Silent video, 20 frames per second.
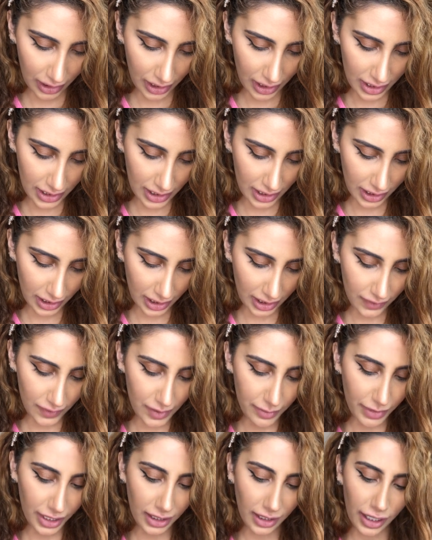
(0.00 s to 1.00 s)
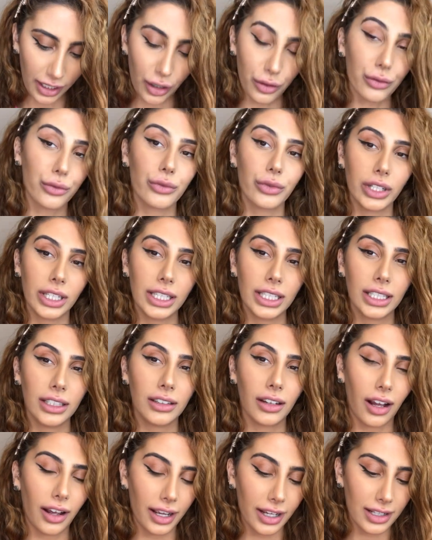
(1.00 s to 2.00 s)
is it gives me like a really
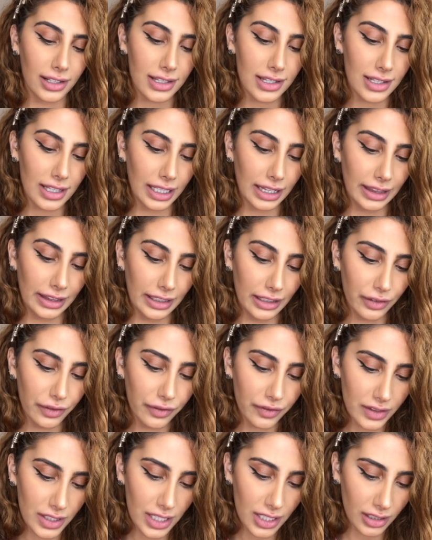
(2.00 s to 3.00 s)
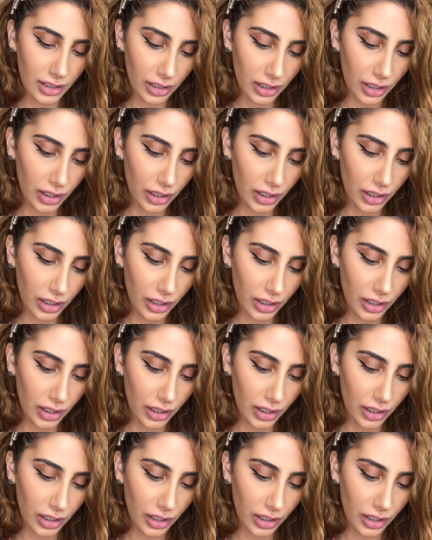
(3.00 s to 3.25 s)
nice lift